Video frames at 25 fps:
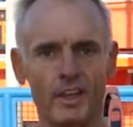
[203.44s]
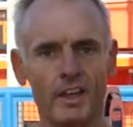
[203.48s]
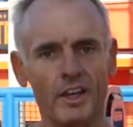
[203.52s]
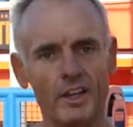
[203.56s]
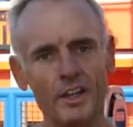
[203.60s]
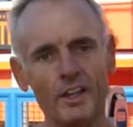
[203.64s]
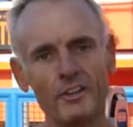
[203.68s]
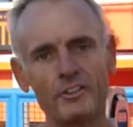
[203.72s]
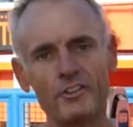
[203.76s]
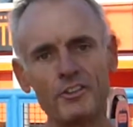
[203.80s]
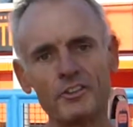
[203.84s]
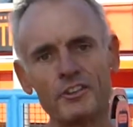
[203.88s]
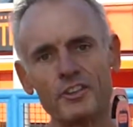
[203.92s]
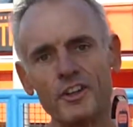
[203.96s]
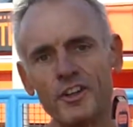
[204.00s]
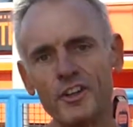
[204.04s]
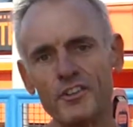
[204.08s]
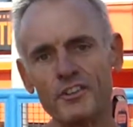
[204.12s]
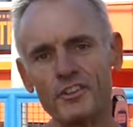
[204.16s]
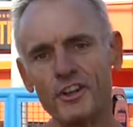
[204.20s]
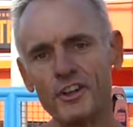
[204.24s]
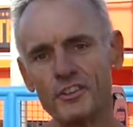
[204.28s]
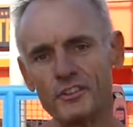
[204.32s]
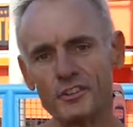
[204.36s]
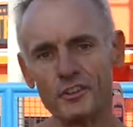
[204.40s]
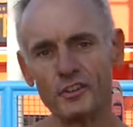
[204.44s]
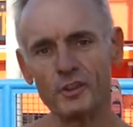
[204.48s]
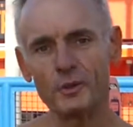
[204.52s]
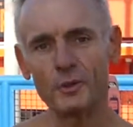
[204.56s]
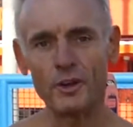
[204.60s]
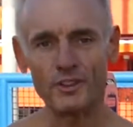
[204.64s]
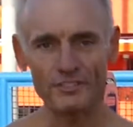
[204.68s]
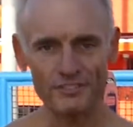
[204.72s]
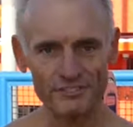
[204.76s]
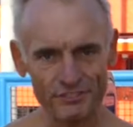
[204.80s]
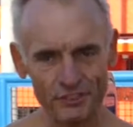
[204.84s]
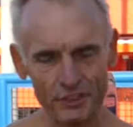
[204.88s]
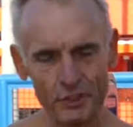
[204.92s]
An exercise I do
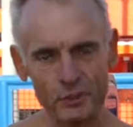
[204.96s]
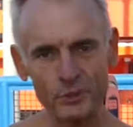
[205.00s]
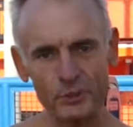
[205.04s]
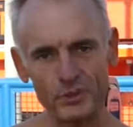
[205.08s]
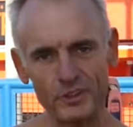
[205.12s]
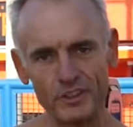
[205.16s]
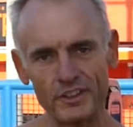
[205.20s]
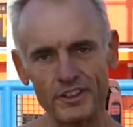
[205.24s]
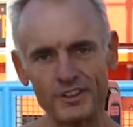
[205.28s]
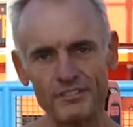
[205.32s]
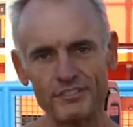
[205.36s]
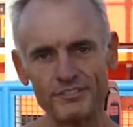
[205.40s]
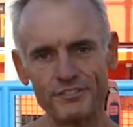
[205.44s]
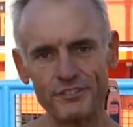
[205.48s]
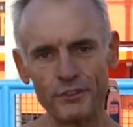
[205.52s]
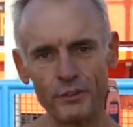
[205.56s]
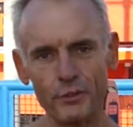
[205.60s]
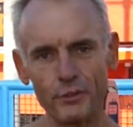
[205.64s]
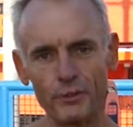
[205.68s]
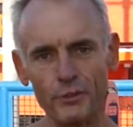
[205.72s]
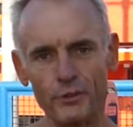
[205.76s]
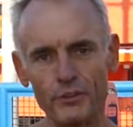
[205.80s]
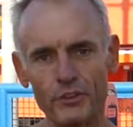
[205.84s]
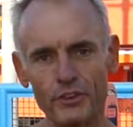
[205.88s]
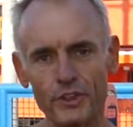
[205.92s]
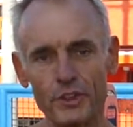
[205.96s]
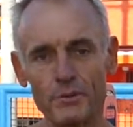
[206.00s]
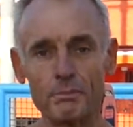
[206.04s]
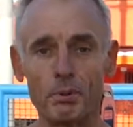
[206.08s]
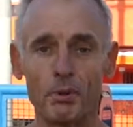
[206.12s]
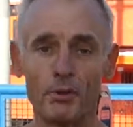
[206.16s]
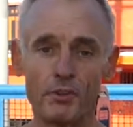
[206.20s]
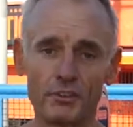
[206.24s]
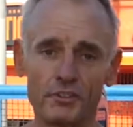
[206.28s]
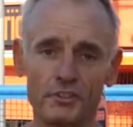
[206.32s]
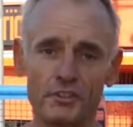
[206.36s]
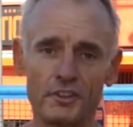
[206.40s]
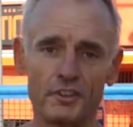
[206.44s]
quite frequently for the
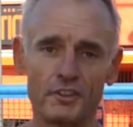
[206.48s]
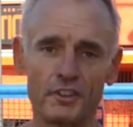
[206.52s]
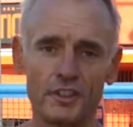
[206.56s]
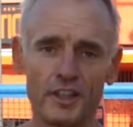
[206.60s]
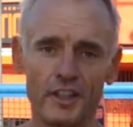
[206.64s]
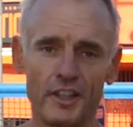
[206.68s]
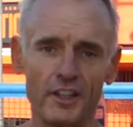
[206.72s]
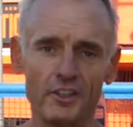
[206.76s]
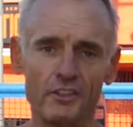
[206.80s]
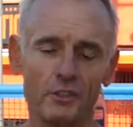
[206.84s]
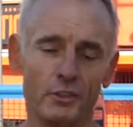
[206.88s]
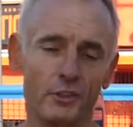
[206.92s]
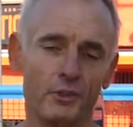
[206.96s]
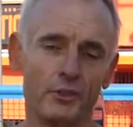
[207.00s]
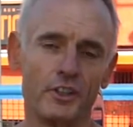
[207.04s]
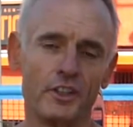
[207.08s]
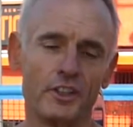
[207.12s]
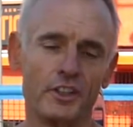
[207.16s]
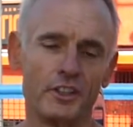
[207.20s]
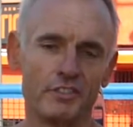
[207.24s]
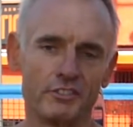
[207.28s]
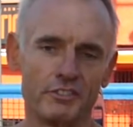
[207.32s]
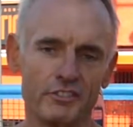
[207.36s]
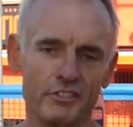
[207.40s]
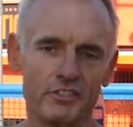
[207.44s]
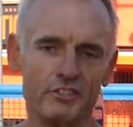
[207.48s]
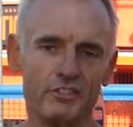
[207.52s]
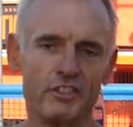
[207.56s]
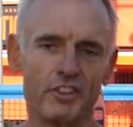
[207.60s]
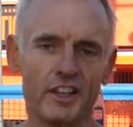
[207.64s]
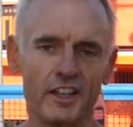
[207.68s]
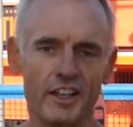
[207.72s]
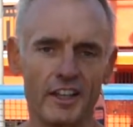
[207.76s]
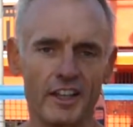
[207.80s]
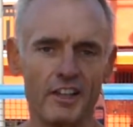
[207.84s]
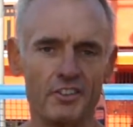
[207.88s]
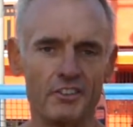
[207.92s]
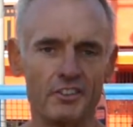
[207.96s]
posterior head, or the
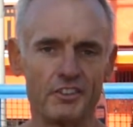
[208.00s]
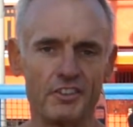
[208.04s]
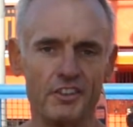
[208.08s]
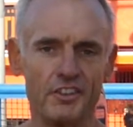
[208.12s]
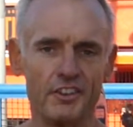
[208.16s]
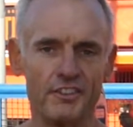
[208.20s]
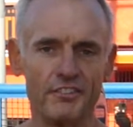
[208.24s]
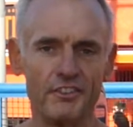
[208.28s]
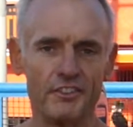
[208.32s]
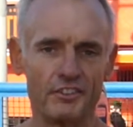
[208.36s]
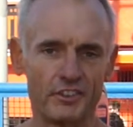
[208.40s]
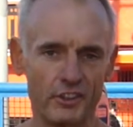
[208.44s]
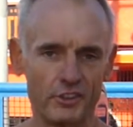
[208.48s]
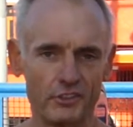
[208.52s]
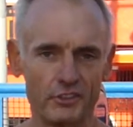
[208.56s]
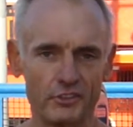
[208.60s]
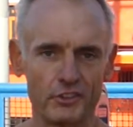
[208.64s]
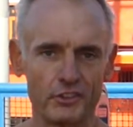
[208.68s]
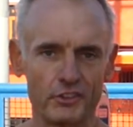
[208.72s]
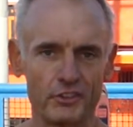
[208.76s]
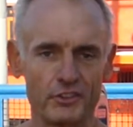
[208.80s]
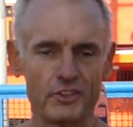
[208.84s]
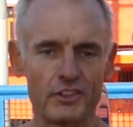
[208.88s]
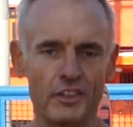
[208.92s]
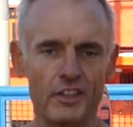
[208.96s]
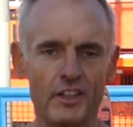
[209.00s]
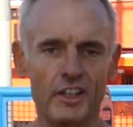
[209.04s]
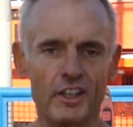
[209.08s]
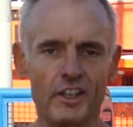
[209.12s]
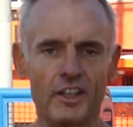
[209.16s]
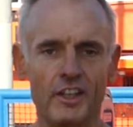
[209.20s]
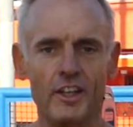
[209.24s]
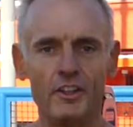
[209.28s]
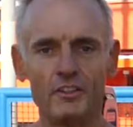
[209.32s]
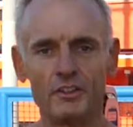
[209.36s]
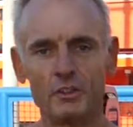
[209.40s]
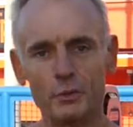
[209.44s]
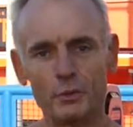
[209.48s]
rear head of the deltoids,
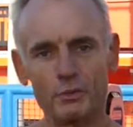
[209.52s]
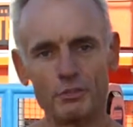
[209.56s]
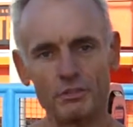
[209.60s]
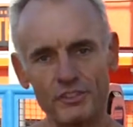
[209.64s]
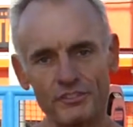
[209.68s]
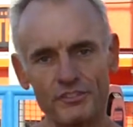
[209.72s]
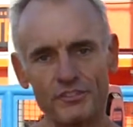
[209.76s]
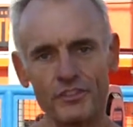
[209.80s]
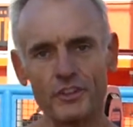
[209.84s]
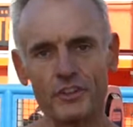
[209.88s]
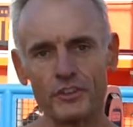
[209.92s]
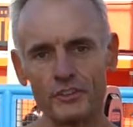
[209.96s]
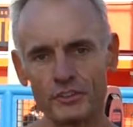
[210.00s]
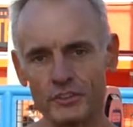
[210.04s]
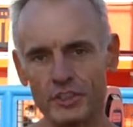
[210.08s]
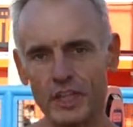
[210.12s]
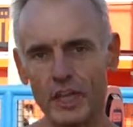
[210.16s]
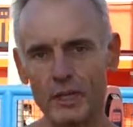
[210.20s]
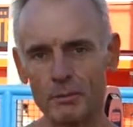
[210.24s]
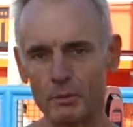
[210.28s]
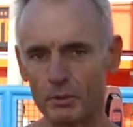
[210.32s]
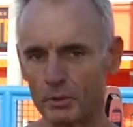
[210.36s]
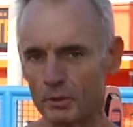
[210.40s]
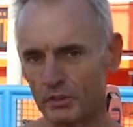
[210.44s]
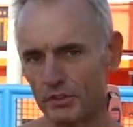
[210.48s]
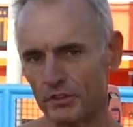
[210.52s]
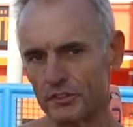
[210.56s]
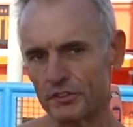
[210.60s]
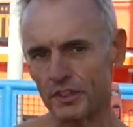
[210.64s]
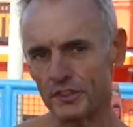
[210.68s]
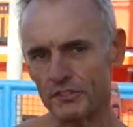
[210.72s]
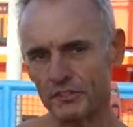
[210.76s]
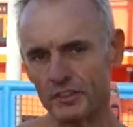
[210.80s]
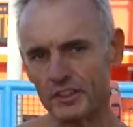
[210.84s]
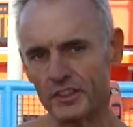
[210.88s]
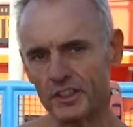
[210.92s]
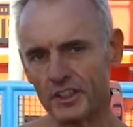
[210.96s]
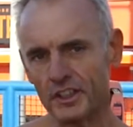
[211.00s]
is called a reverse cable
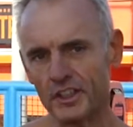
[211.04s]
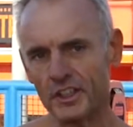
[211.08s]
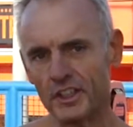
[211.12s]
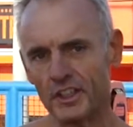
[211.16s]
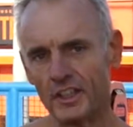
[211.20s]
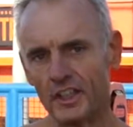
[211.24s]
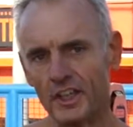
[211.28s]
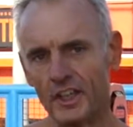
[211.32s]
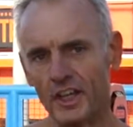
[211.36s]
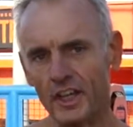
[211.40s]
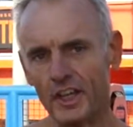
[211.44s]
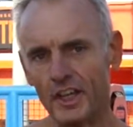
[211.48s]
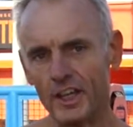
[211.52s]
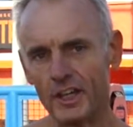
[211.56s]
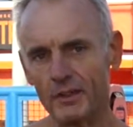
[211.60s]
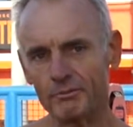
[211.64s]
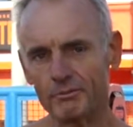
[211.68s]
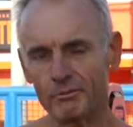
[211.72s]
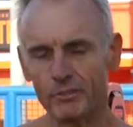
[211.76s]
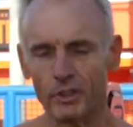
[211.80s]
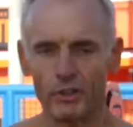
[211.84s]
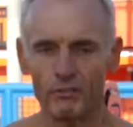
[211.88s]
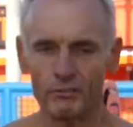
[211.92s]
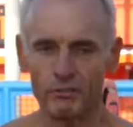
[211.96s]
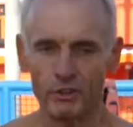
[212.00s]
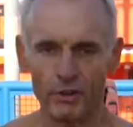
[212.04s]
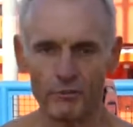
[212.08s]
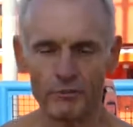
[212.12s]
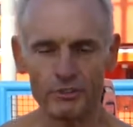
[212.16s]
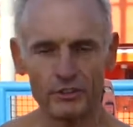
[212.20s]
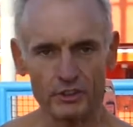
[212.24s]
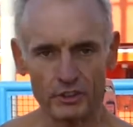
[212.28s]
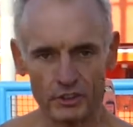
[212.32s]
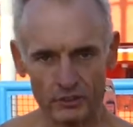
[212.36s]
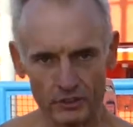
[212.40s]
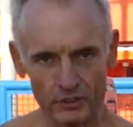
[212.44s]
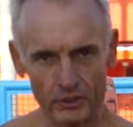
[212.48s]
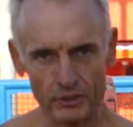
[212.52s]
crossover.
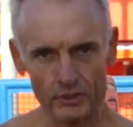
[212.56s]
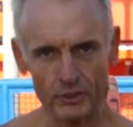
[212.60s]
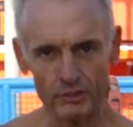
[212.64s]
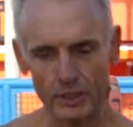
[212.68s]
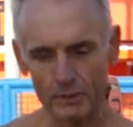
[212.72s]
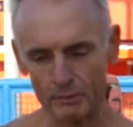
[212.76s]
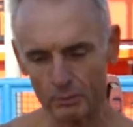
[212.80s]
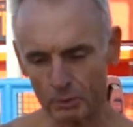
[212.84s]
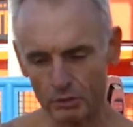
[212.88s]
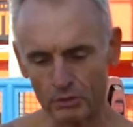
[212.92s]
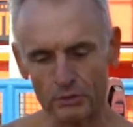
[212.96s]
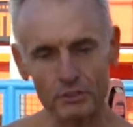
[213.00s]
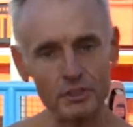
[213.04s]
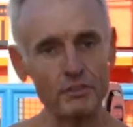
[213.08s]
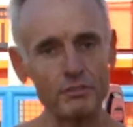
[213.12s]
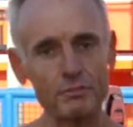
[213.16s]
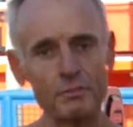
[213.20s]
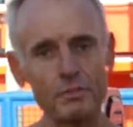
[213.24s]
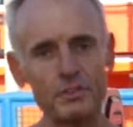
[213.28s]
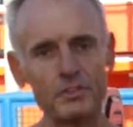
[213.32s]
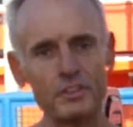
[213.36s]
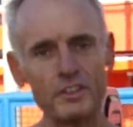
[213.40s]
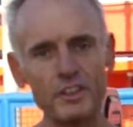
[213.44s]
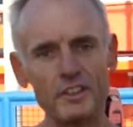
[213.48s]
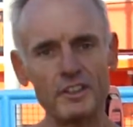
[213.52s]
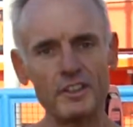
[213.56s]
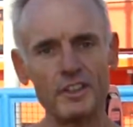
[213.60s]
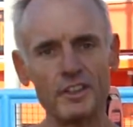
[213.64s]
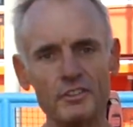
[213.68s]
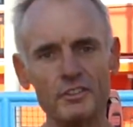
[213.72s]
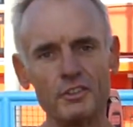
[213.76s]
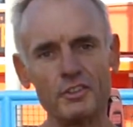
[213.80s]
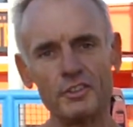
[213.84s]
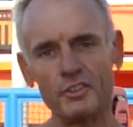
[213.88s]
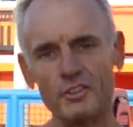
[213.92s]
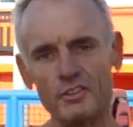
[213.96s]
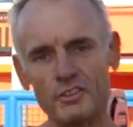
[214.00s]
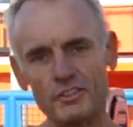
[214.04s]
Obviously using the cable crossover machine, as
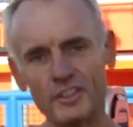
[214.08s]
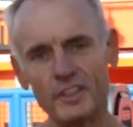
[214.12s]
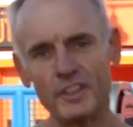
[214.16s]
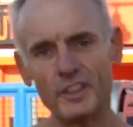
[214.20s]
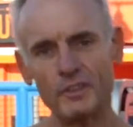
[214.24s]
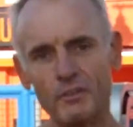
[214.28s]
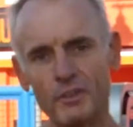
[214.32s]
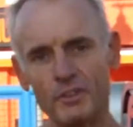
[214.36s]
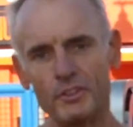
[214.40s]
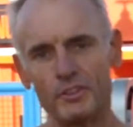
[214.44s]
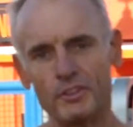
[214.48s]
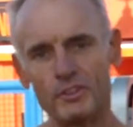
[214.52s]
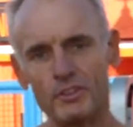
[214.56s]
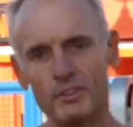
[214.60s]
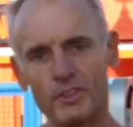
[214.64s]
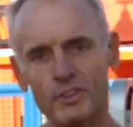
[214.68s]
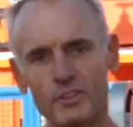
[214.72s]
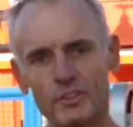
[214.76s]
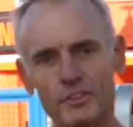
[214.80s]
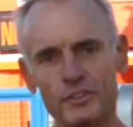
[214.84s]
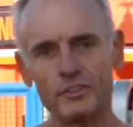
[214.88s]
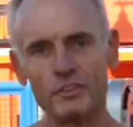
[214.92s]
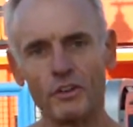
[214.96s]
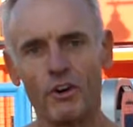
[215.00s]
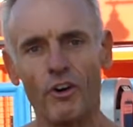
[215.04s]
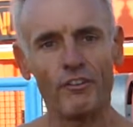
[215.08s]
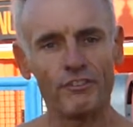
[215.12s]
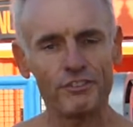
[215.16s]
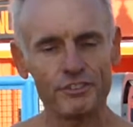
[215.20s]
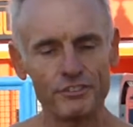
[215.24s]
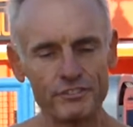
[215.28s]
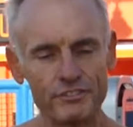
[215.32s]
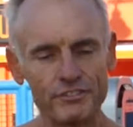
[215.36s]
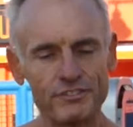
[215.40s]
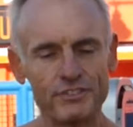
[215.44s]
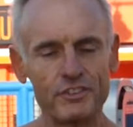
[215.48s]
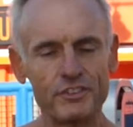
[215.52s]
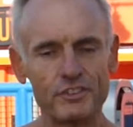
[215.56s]
you can see, which is used
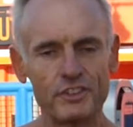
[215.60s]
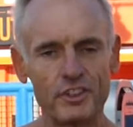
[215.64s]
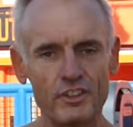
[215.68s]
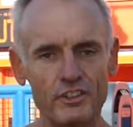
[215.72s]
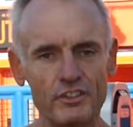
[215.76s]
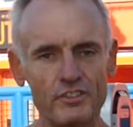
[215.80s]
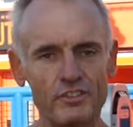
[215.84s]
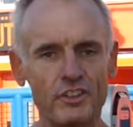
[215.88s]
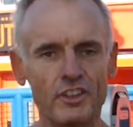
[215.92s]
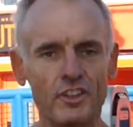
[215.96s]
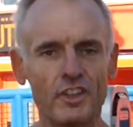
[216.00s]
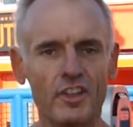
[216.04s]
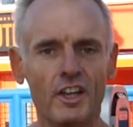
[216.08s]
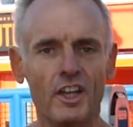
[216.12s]
often for chest.